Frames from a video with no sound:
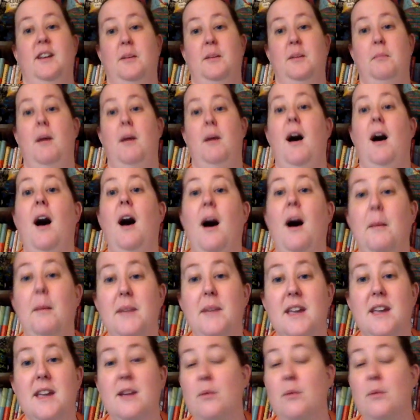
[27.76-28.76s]

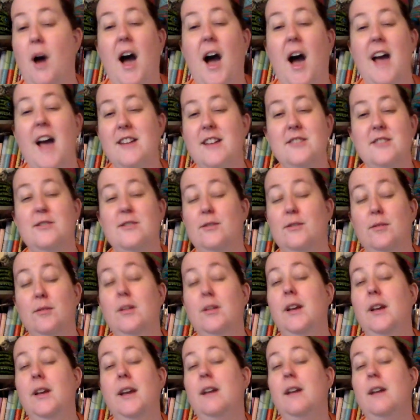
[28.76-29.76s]
Mommy, why'd you
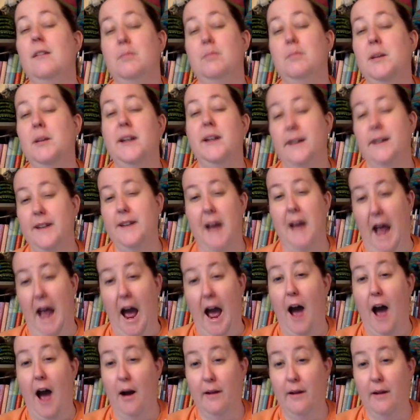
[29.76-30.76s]
leave me
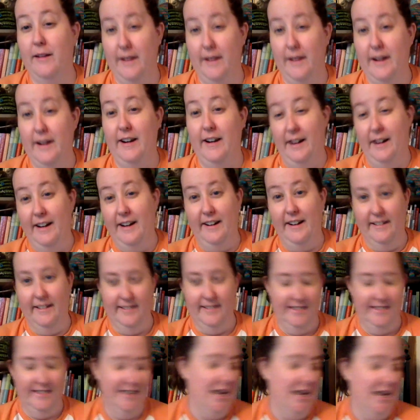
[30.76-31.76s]
down here?
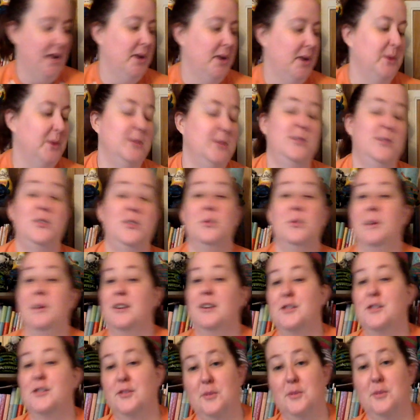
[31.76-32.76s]
It was too
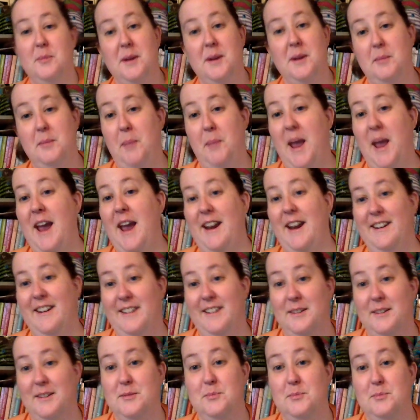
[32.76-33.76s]
much for me to bear.
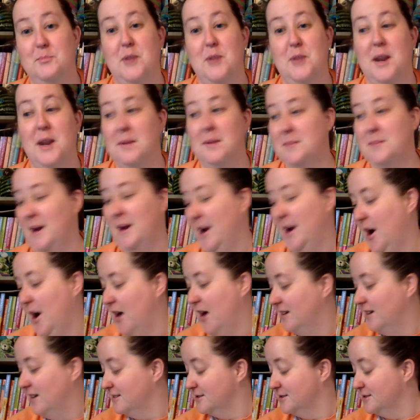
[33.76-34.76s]
It was breaking my
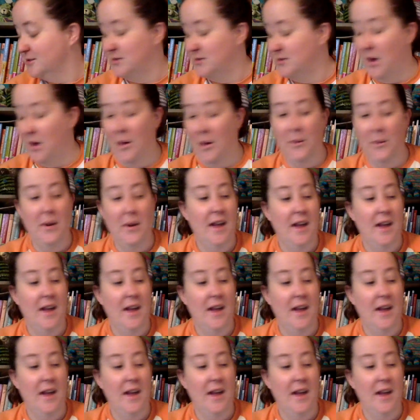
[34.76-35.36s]
heart. So